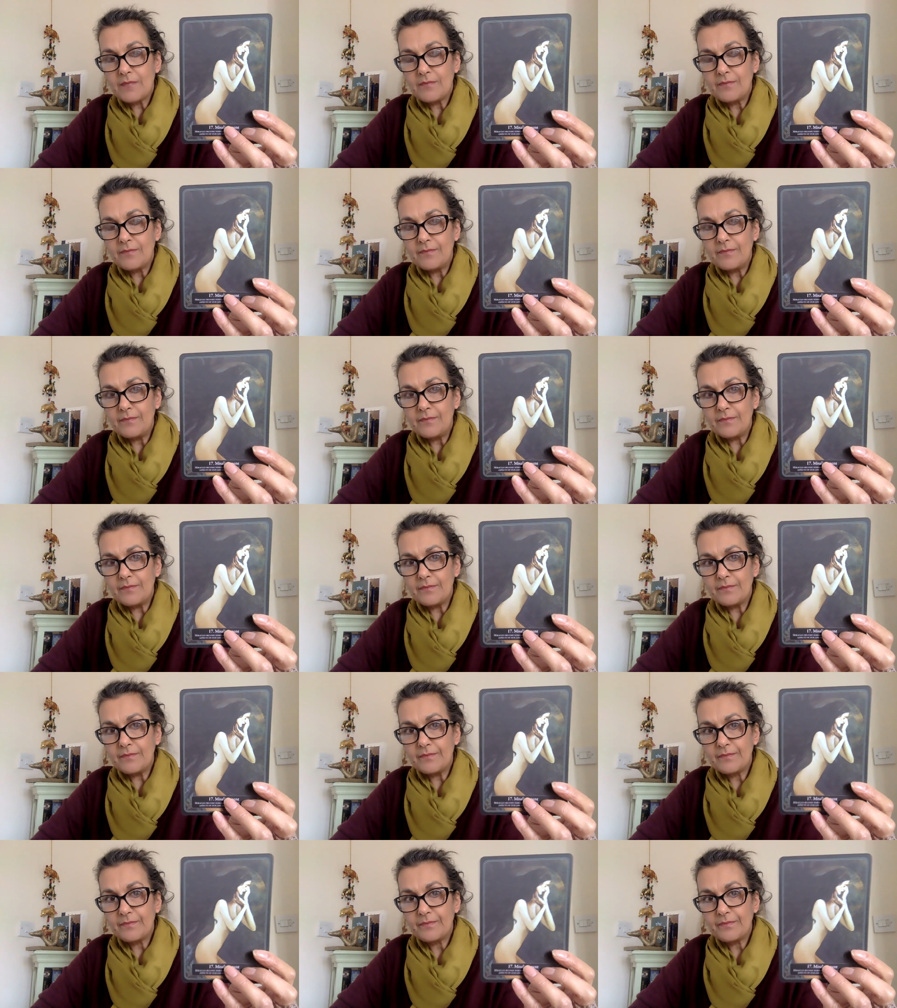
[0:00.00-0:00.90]

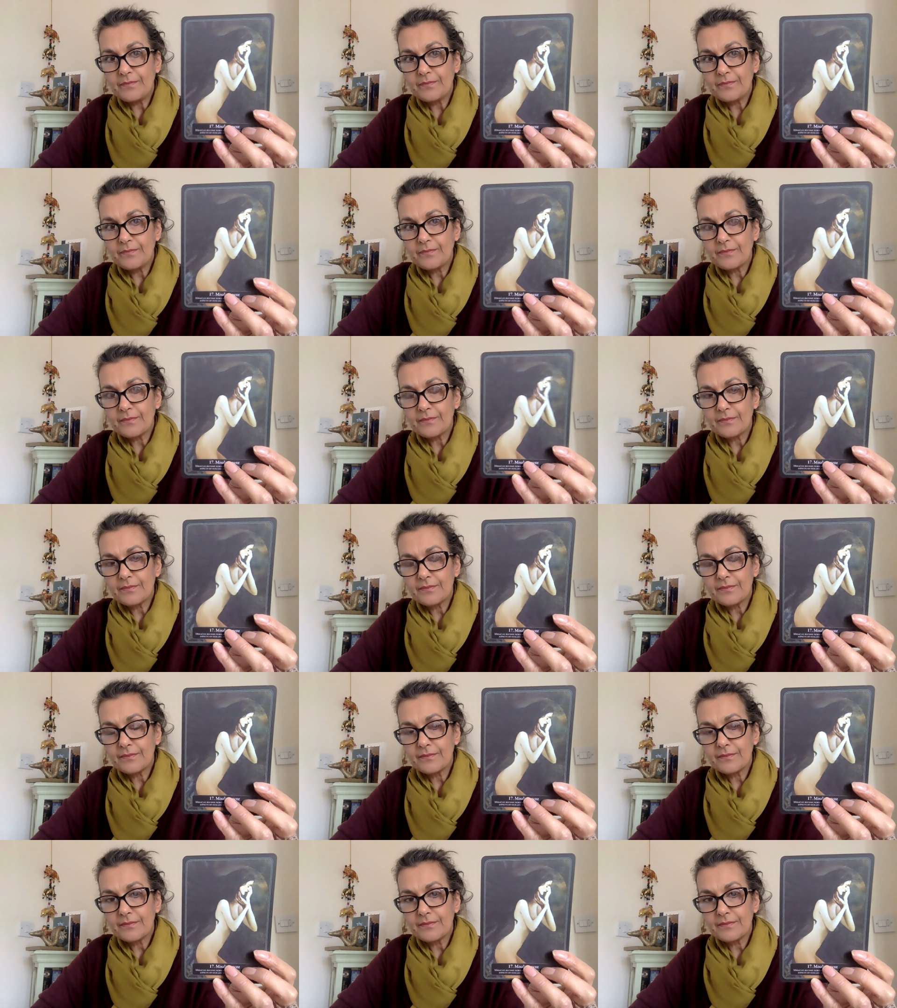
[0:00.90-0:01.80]
No one is speaking in this clip.